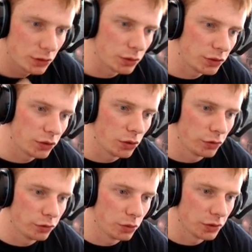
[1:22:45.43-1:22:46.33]
external
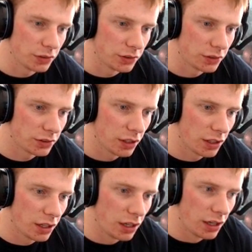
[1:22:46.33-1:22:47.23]
forces
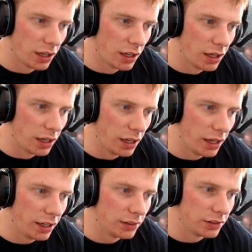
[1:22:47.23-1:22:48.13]

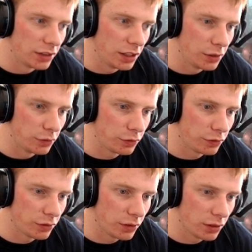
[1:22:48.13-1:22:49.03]
is
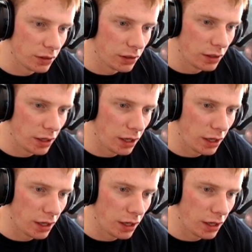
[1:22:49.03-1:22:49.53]
if we